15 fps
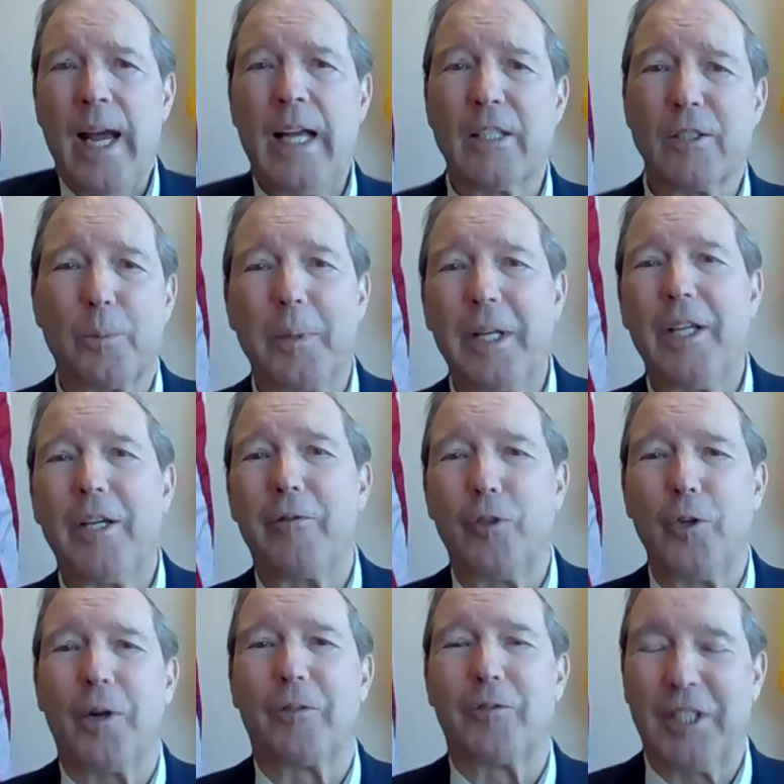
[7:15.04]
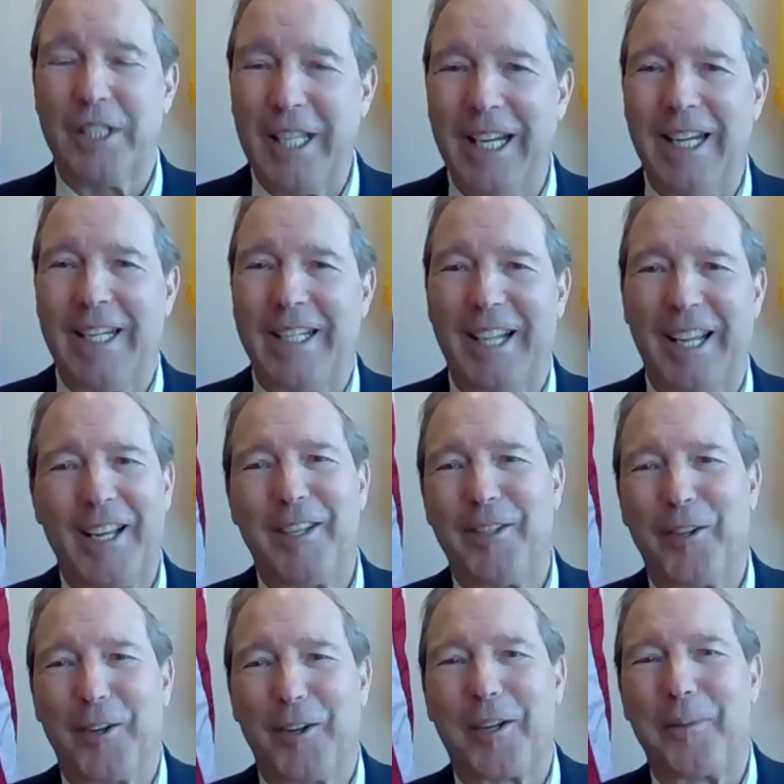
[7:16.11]
have seen in
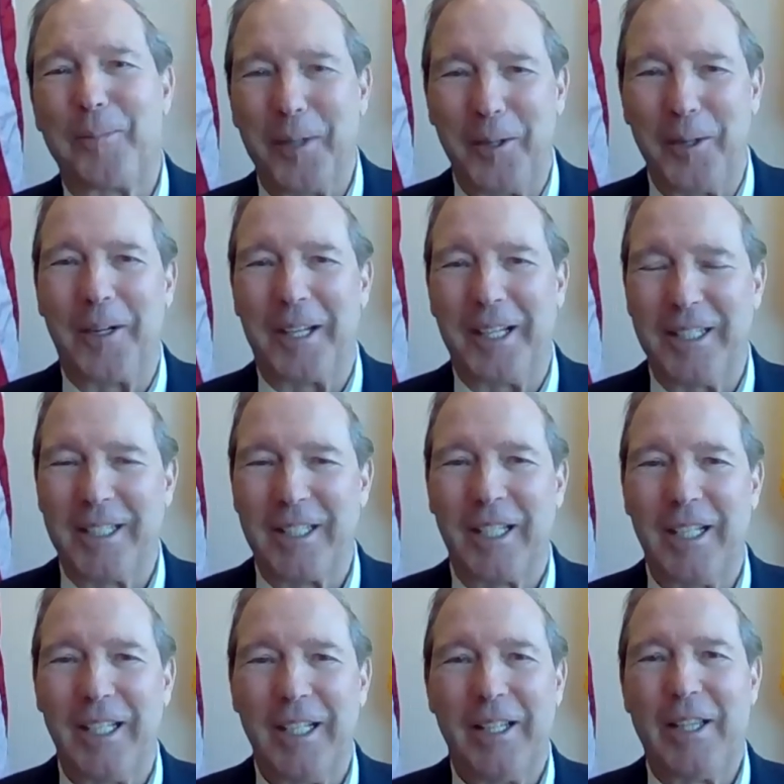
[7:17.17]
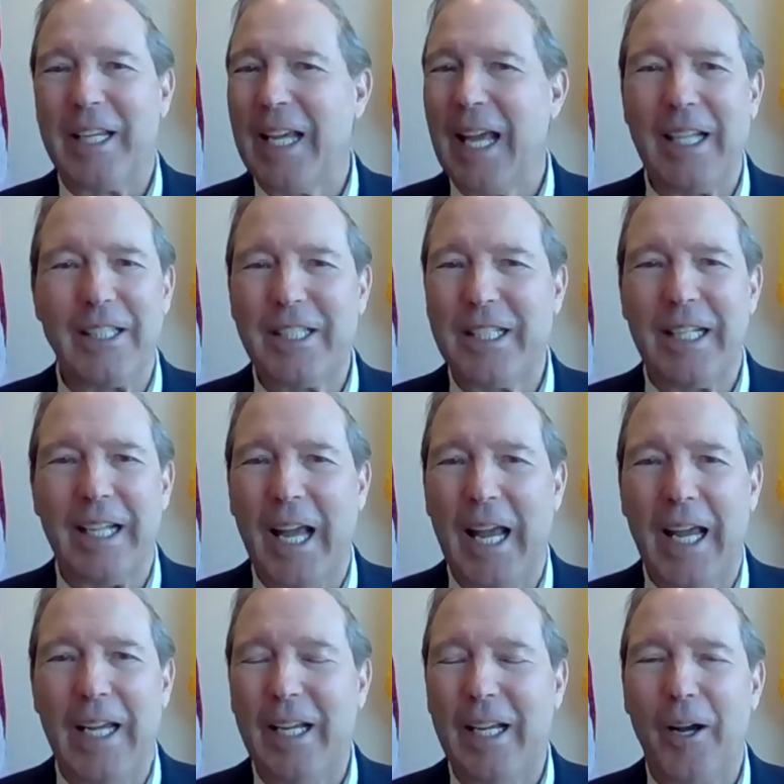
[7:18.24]
your communities, the
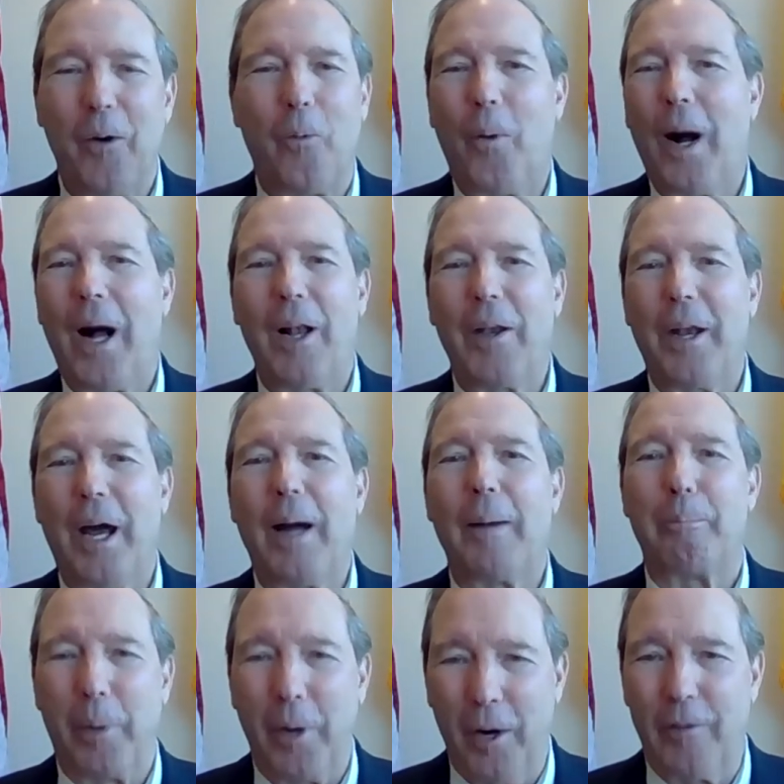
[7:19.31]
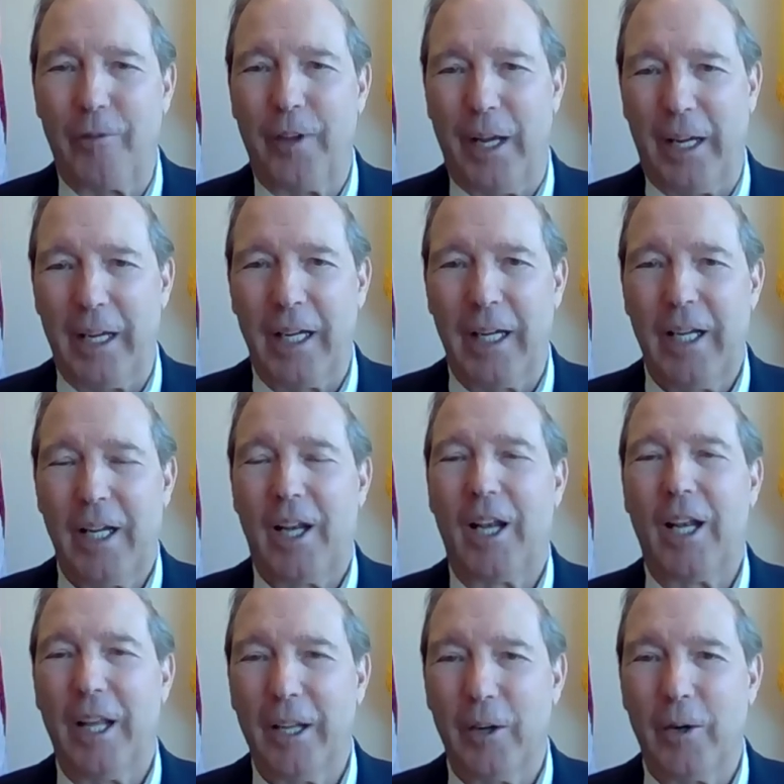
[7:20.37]
ACA, while not perfect,
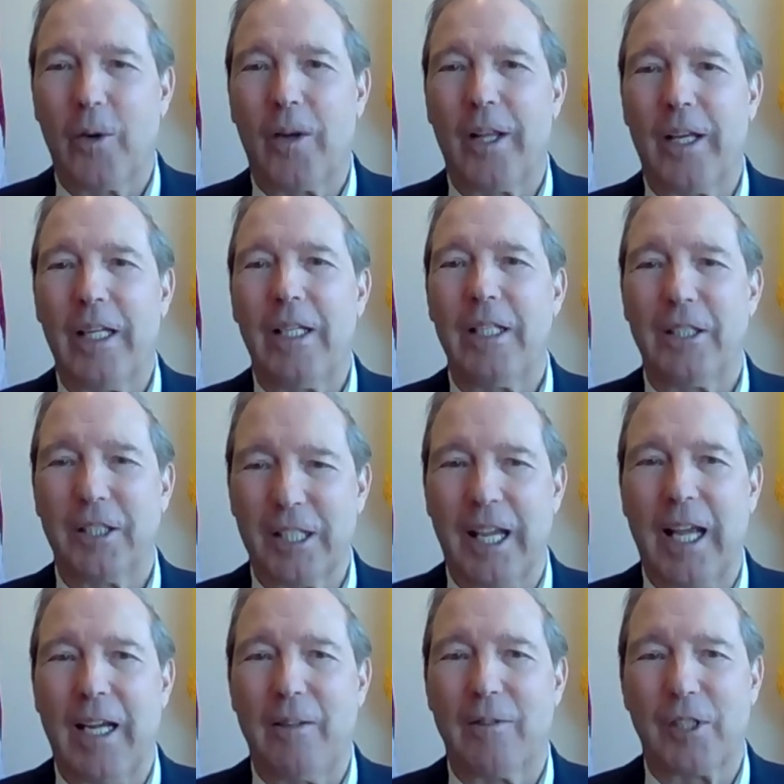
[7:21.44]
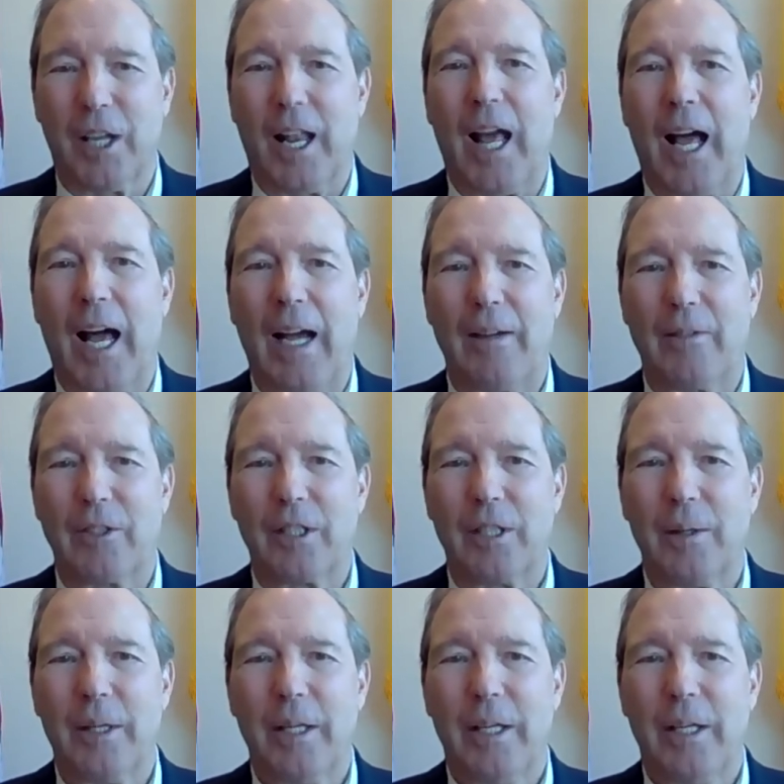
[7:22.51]
literally saves lives.